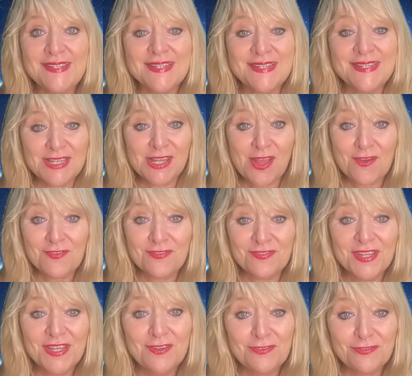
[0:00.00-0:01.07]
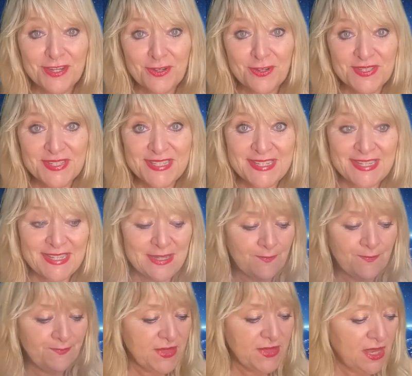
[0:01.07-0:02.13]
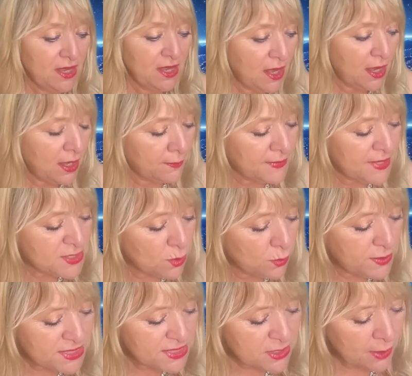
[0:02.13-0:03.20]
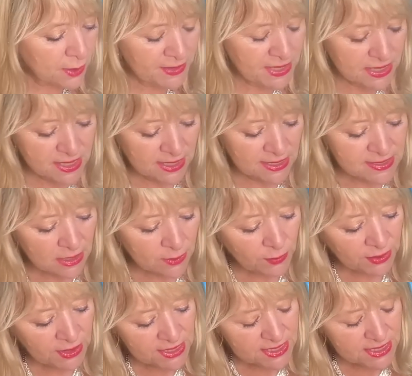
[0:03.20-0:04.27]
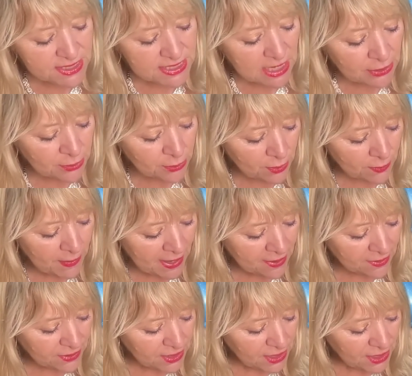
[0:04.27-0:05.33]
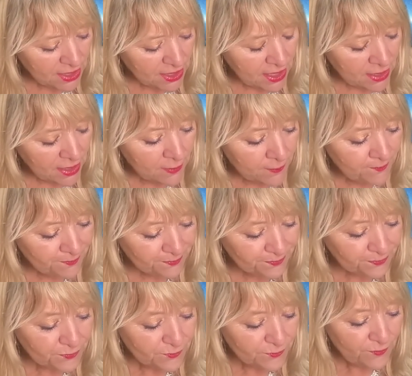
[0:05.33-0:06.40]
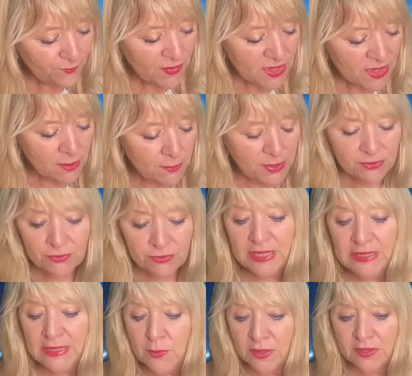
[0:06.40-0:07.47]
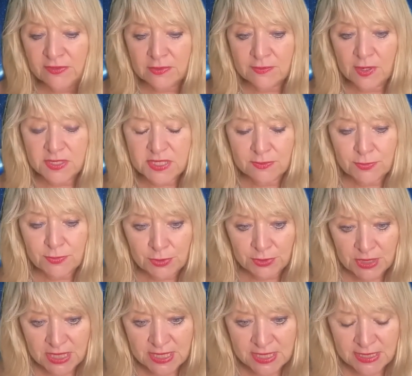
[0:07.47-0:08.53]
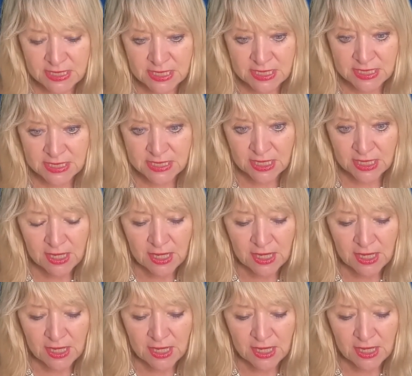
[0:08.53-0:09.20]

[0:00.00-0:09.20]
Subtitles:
is love frequency. There's always so many things I want to tell you about. But really, one of the most important things is